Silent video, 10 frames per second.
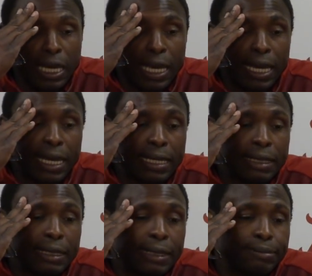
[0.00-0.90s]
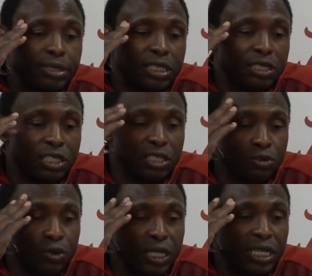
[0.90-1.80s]
and uh, she's, she's
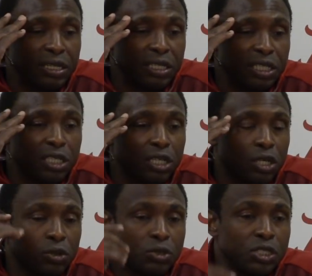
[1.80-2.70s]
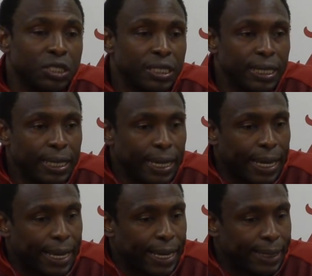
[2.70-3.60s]
really a good coach,
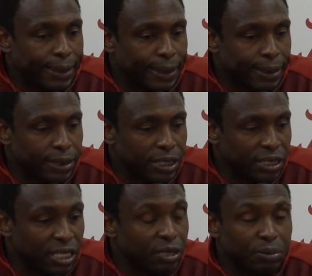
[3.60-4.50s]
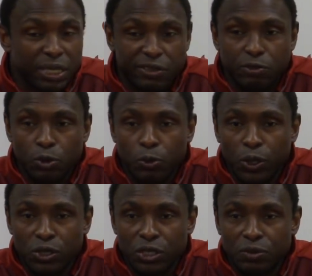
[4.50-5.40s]
and uh, she's an unbelievable
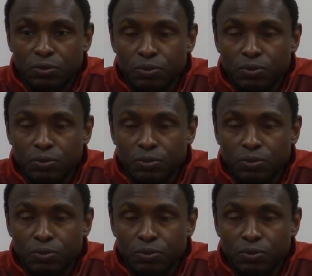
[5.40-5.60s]
person.